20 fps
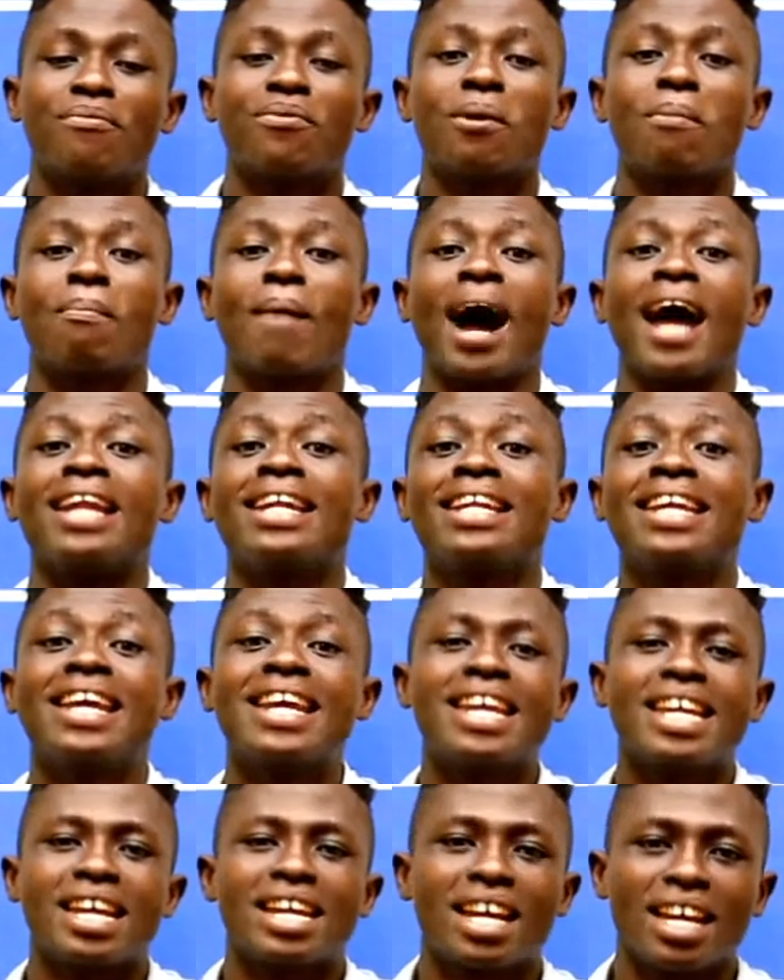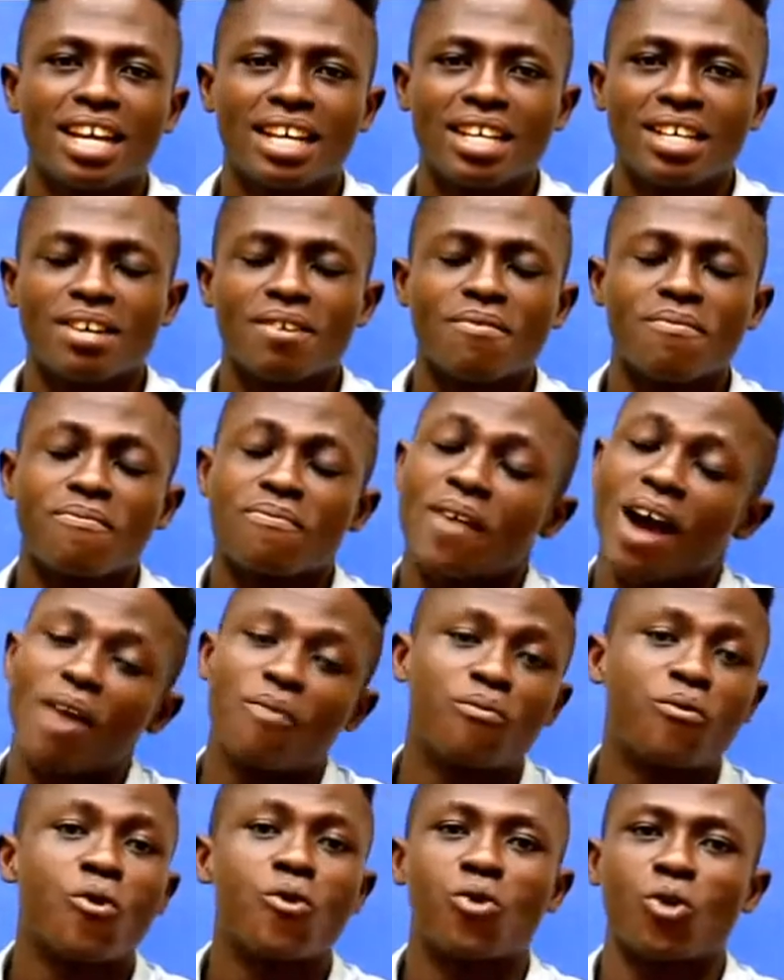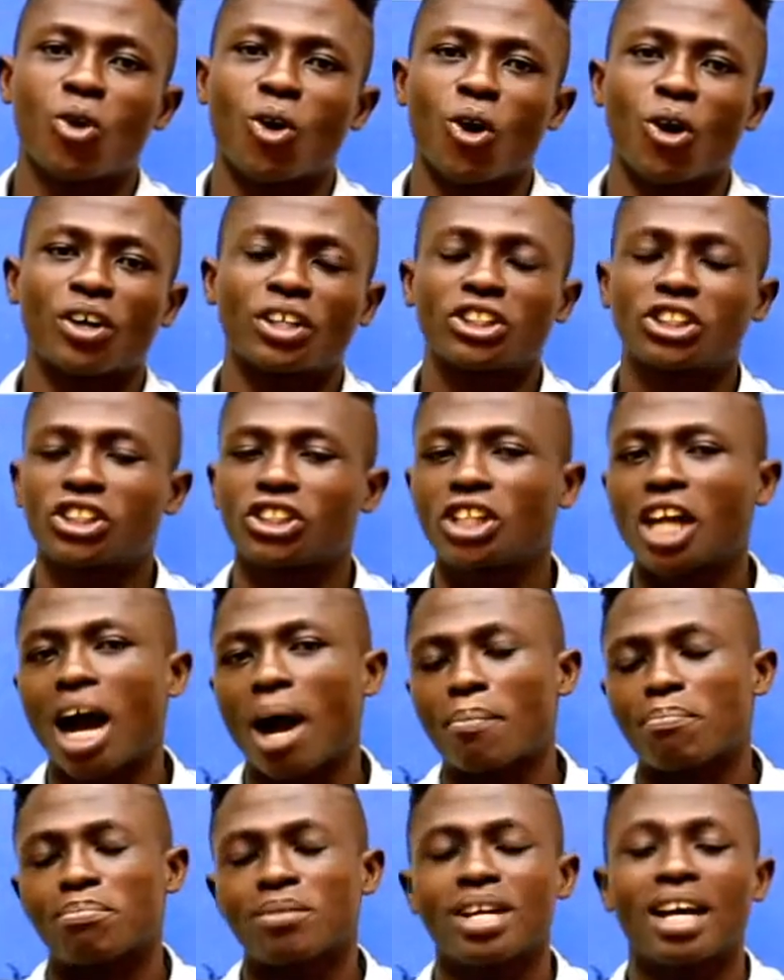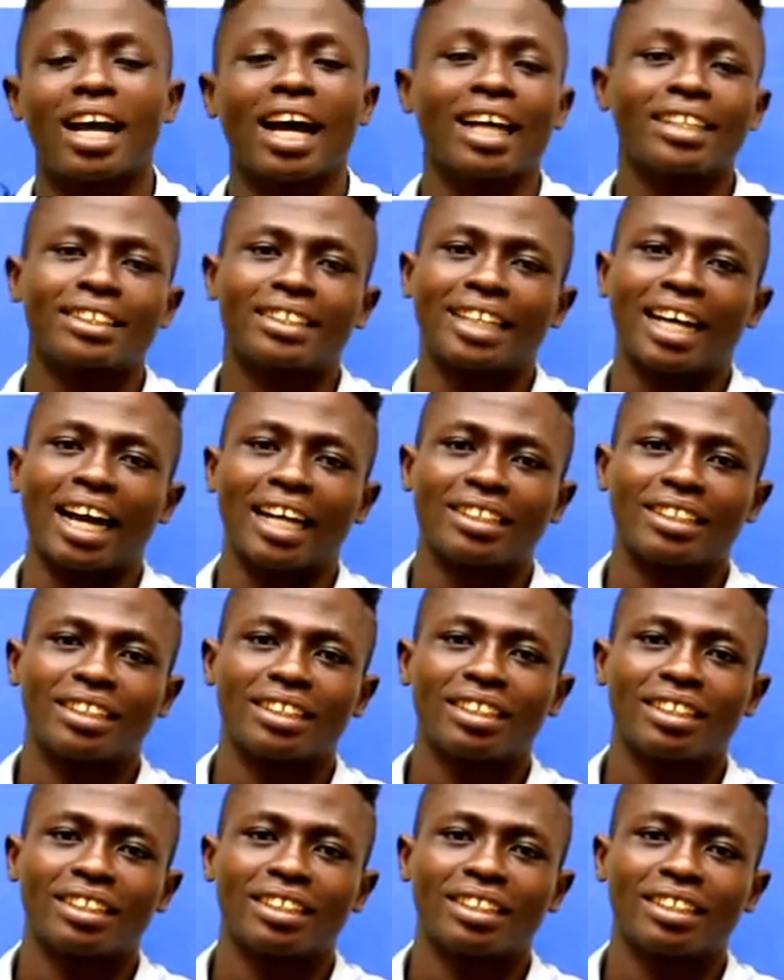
Monday, 5 o'clock, sharp, nay, I start.